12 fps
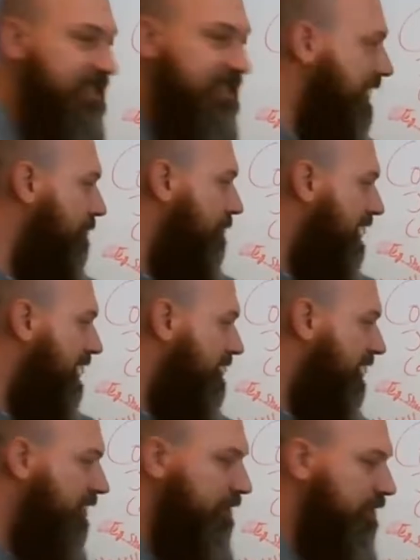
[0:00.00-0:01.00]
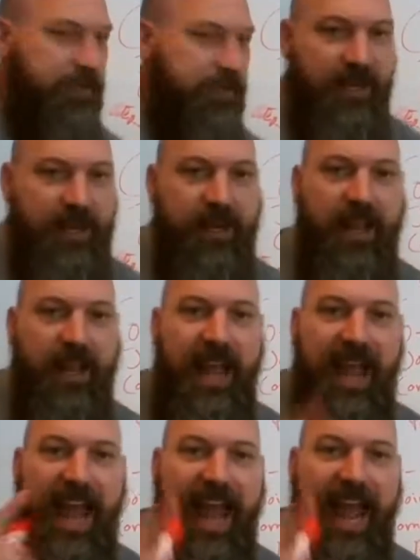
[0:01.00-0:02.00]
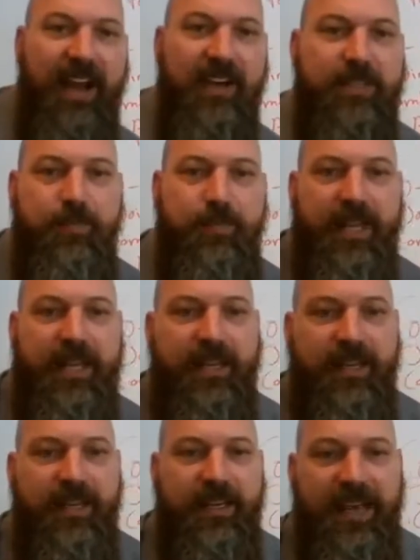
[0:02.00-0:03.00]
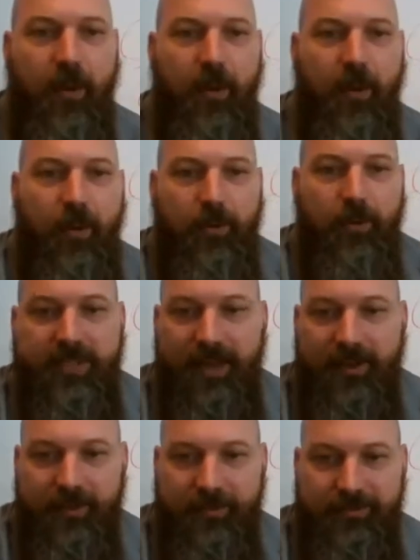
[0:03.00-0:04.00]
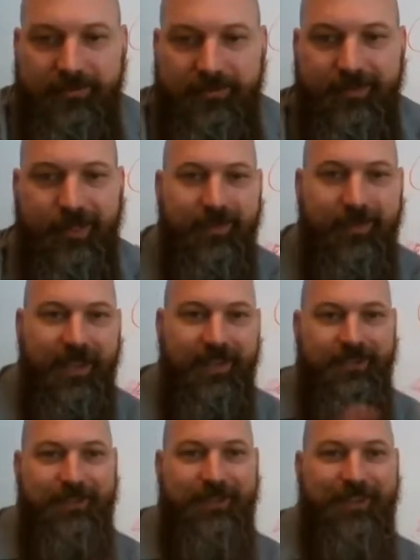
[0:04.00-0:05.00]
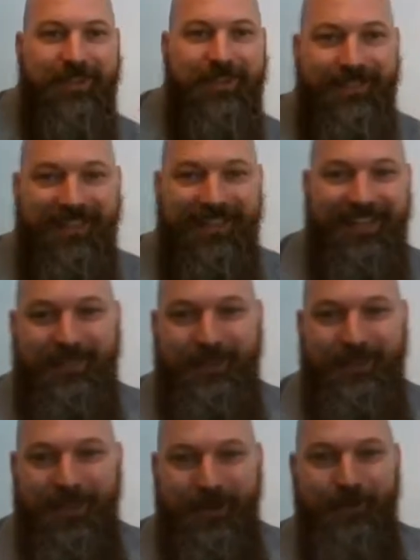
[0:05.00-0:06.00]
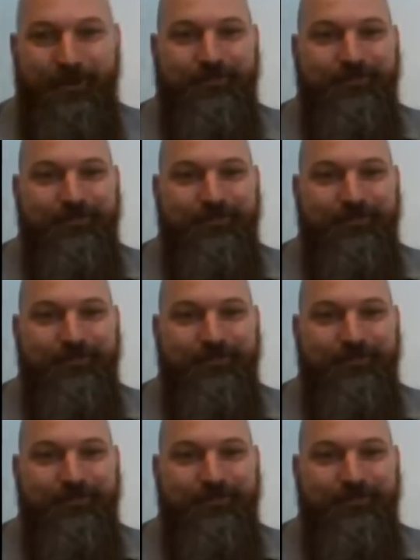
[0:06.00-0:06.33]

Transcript: and B gets 100%. How does B now hold the title? I'll give you guys a second to answer that one.